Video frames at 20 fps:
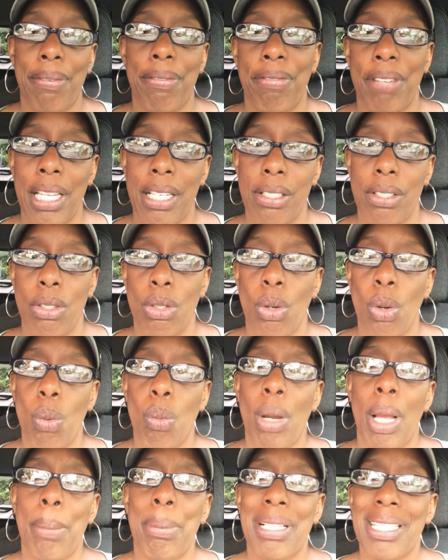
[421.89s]
face. You know
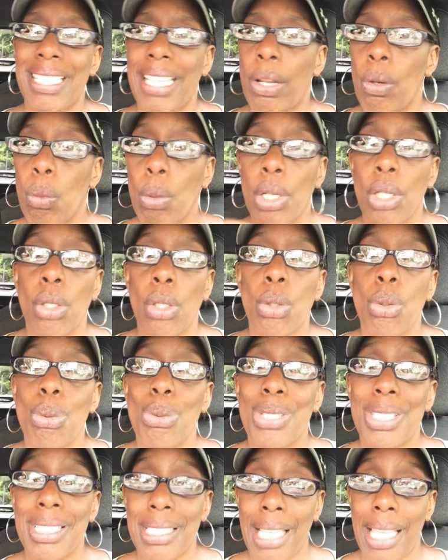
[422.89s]
why? Because I don't want to
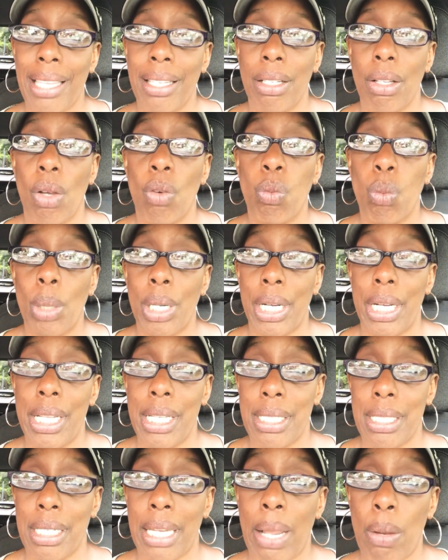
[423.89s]
lose sight of what it
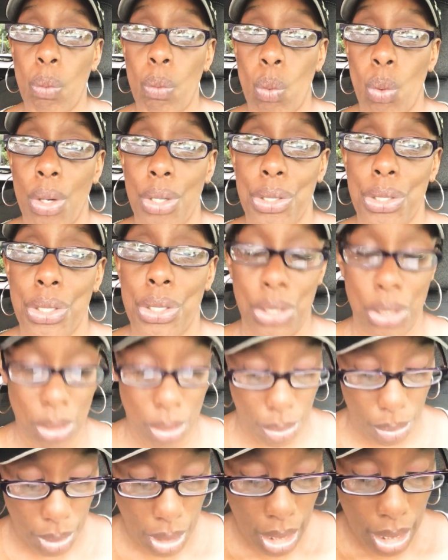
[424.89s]
is that I want to
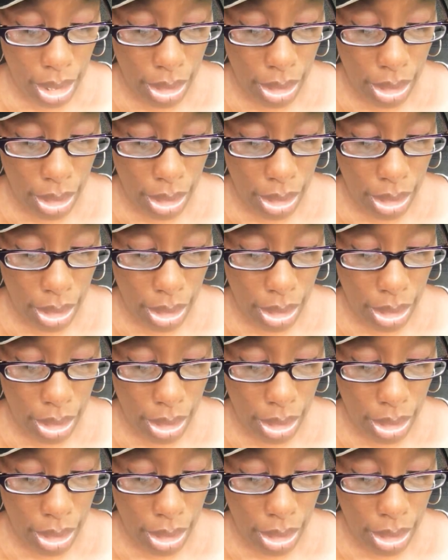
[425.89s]
do.